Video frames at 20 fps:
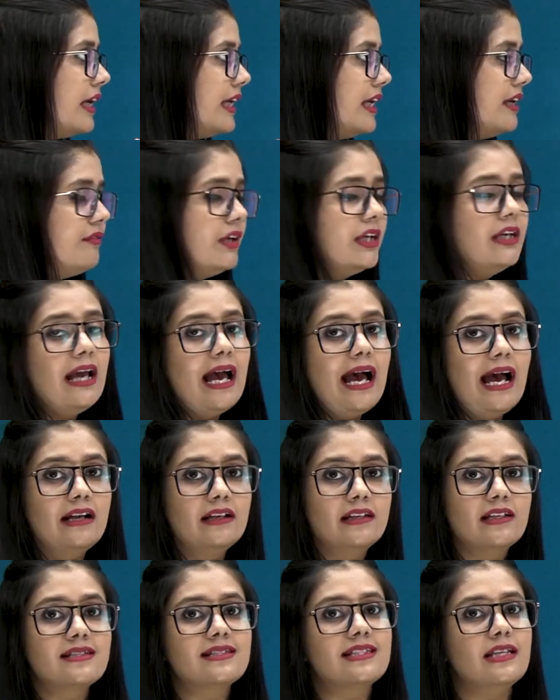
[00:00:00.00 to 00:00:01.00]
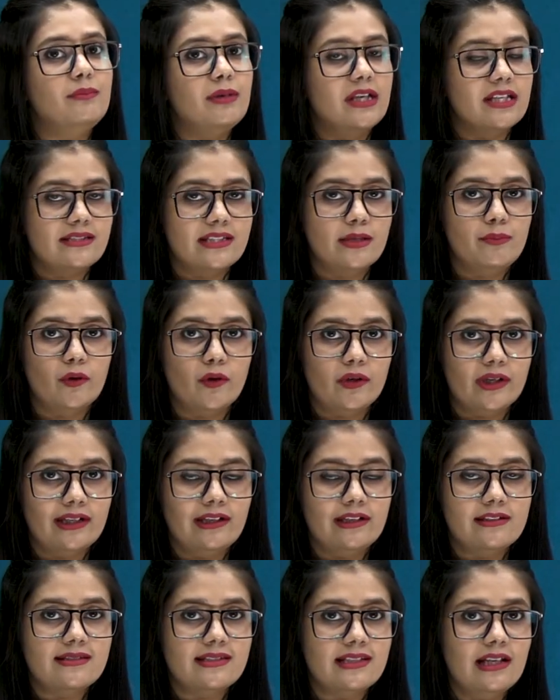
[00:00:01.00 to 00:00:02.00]
given at the C B S E
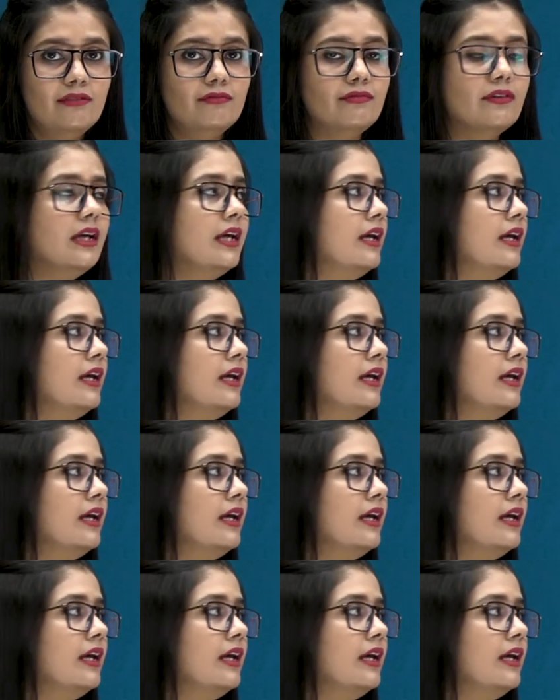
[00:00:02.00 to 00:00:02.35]
portal itself.